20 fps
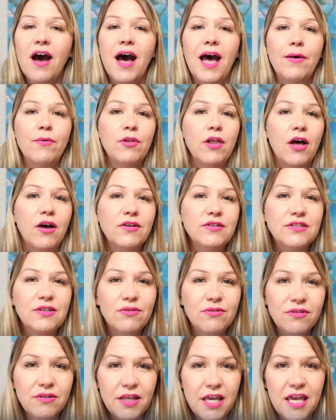I will also
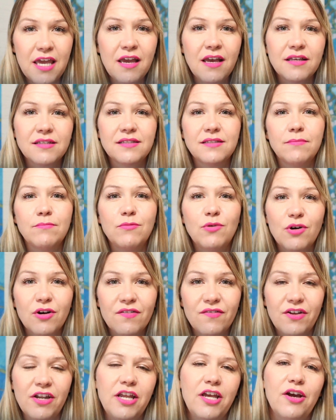link some
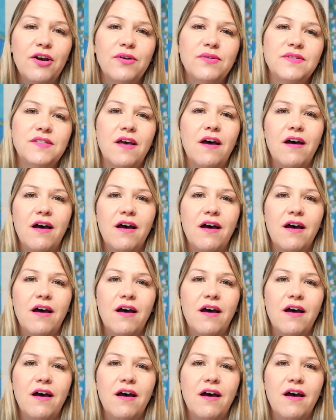more videos